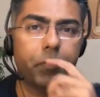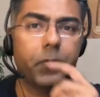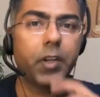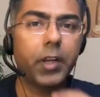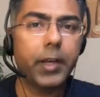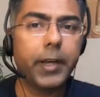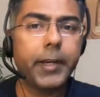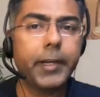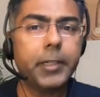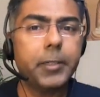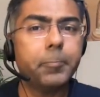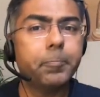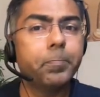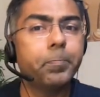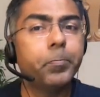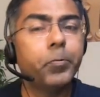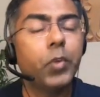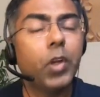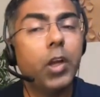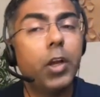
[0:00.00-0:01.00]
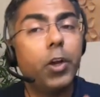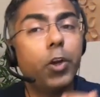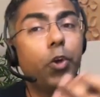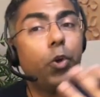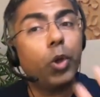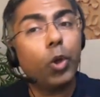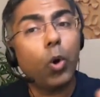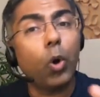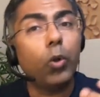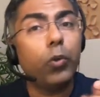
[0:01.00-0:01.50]
Correct? You
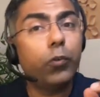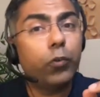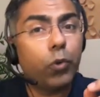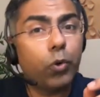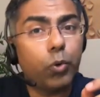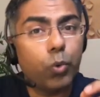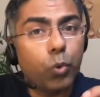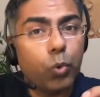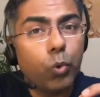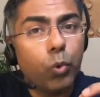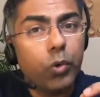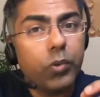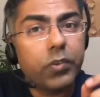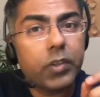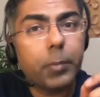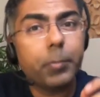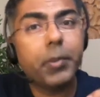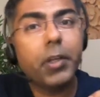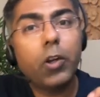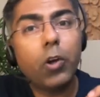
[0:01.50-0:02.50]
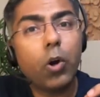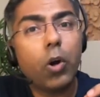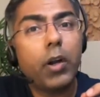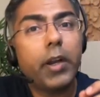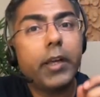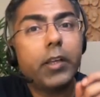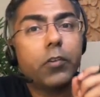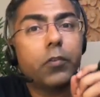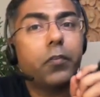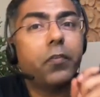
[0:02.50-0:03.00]
can also do something called
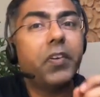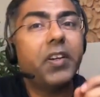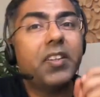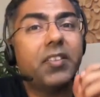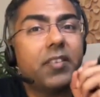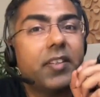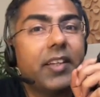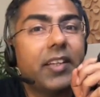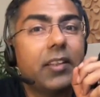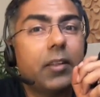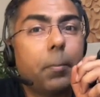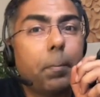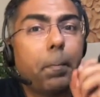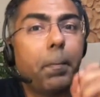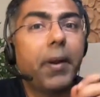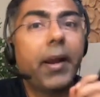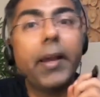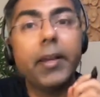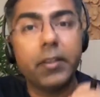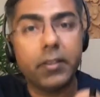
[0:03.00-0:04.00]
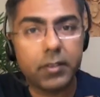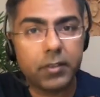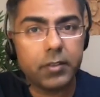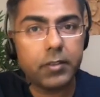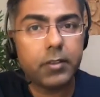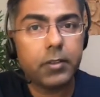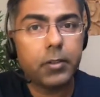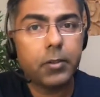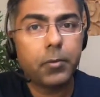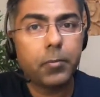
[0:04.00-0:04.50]
as fixing the
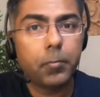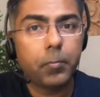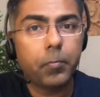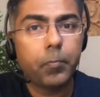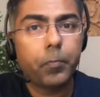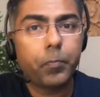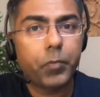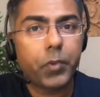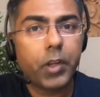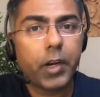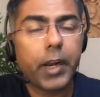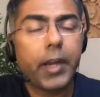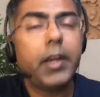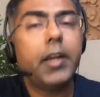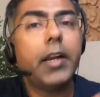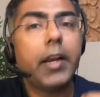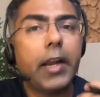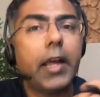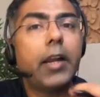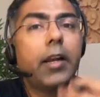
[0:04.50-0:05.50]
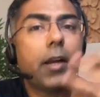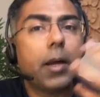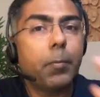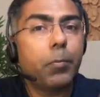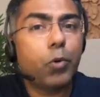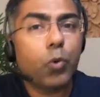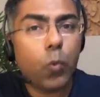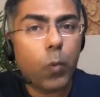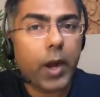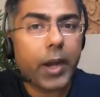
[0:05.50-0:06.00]
price. Right? And I'll come
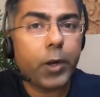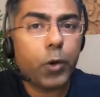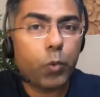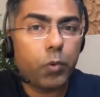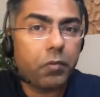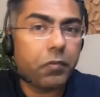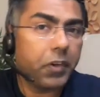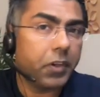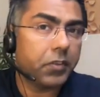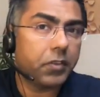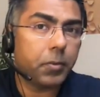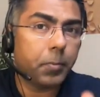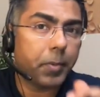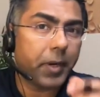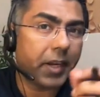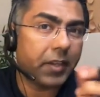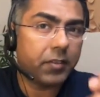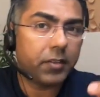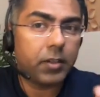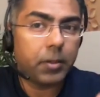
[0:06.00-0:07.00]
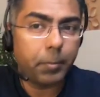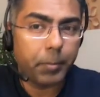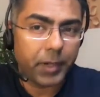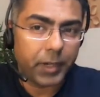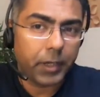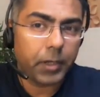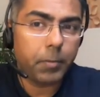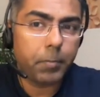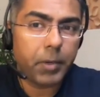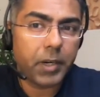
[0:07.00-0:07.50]
to why do we fix the price in a
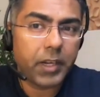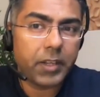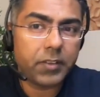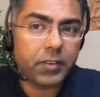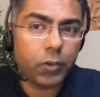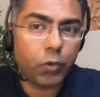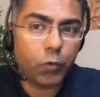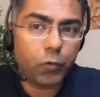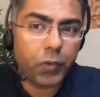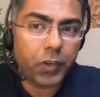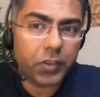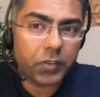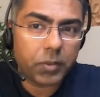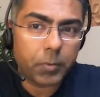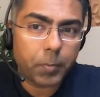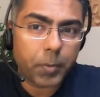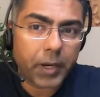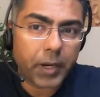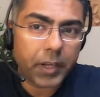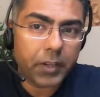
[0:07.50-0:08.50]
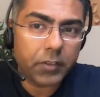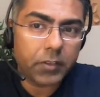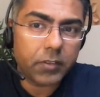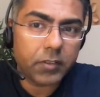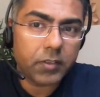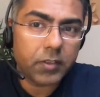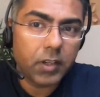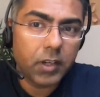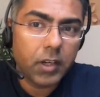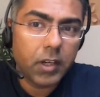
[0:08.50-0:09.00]
minute. But let's say you fix the
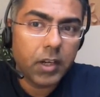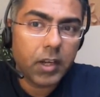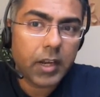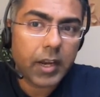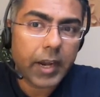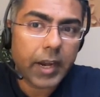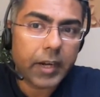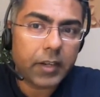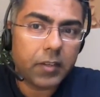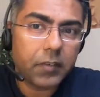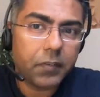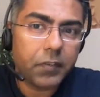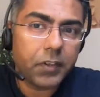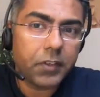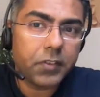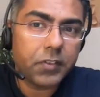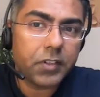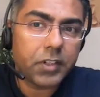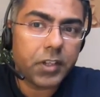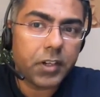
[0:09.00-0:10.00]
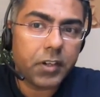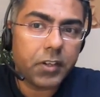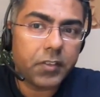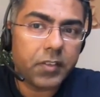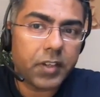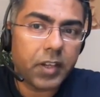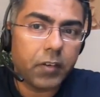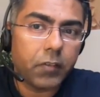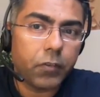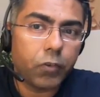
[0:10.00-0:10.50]
price at the first year
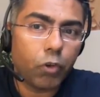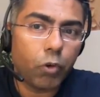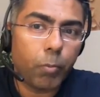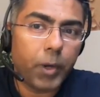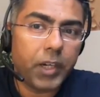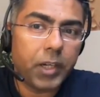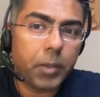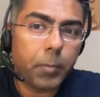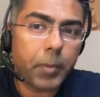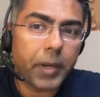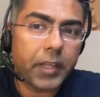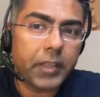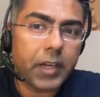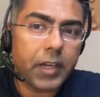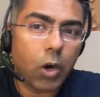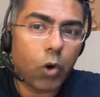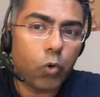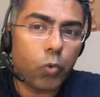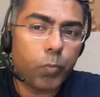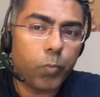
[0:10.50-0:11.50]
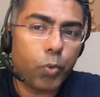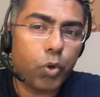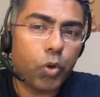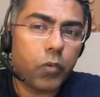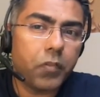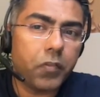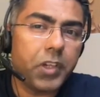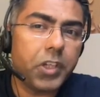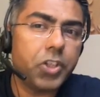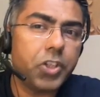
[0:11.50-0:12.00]
itself. So you multiply the output
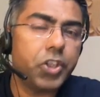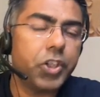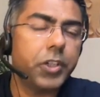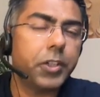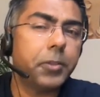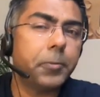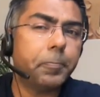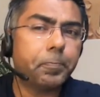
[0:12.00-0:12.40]
of each year